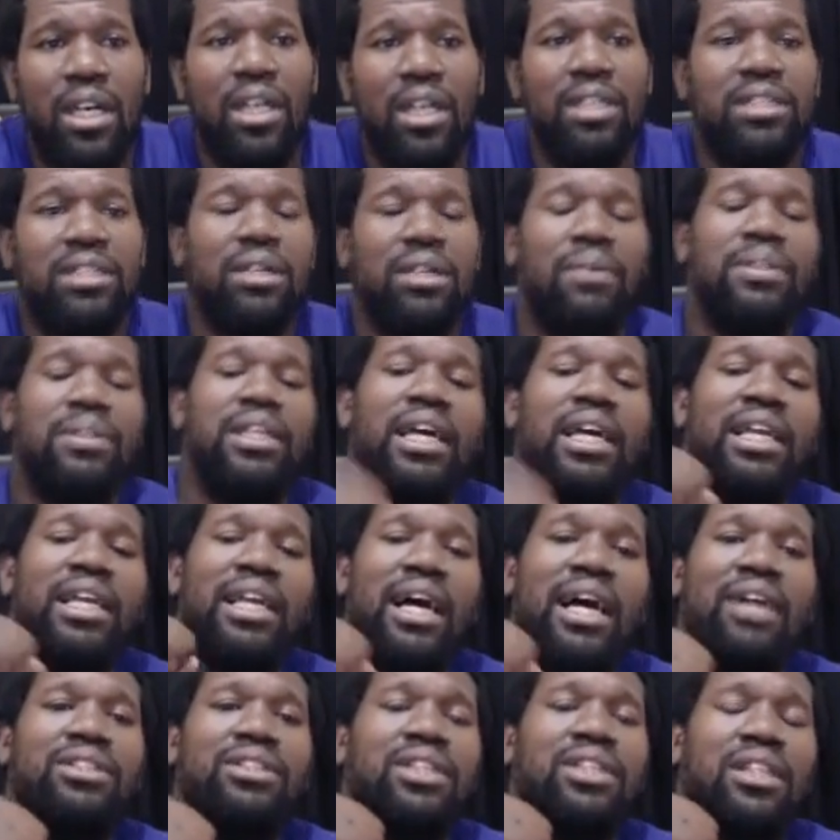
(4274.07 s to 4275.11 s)
So with that,
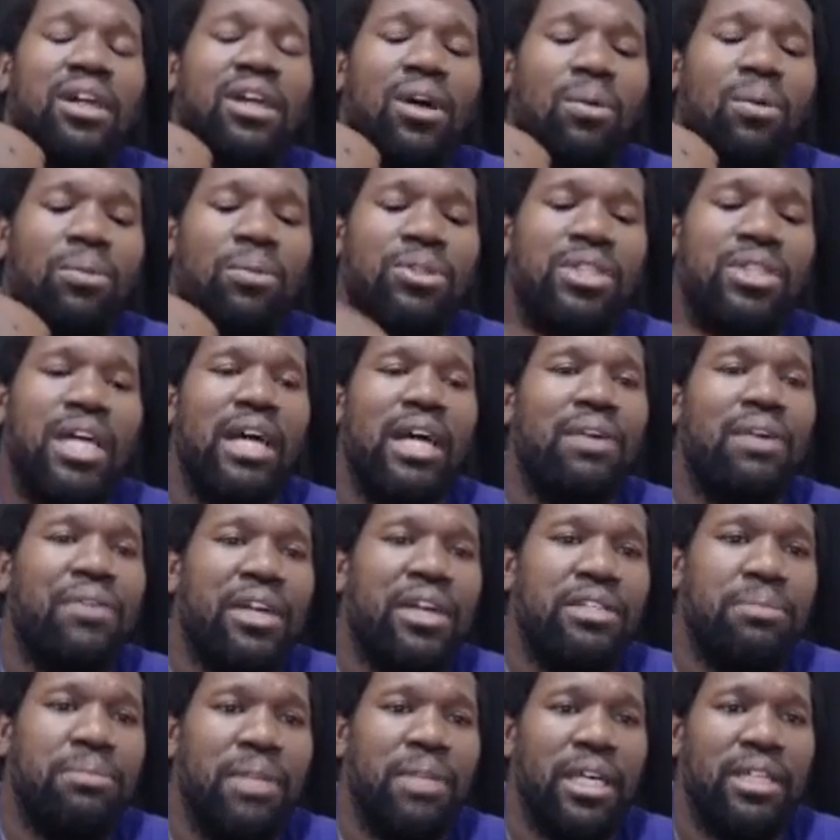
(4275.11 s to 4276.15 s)
y'all, shalom, most high,
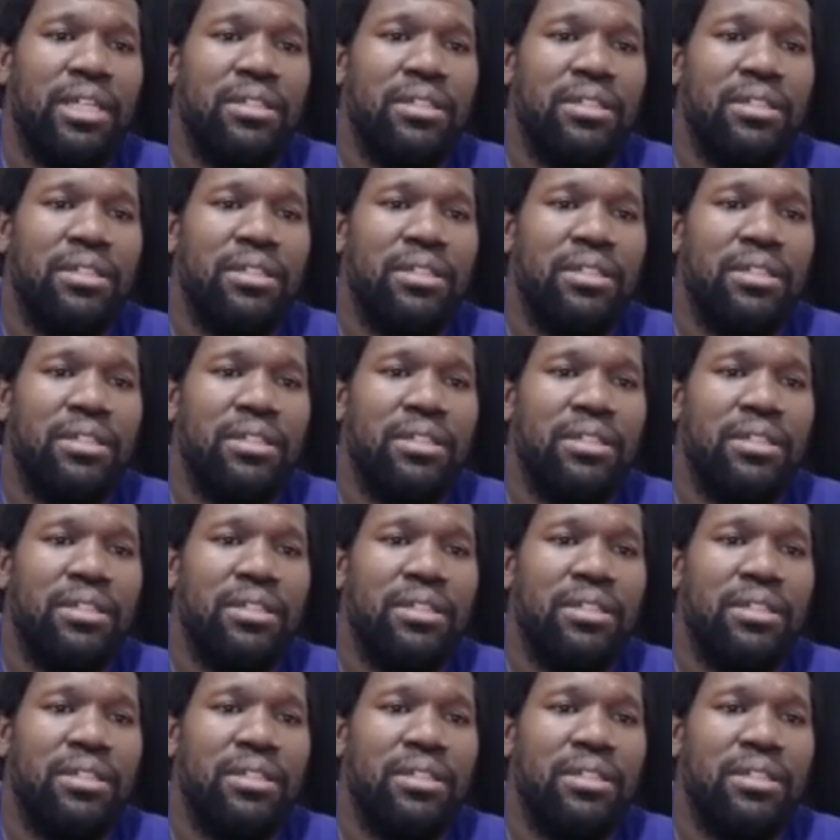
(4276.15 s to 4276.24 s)
Christ bless.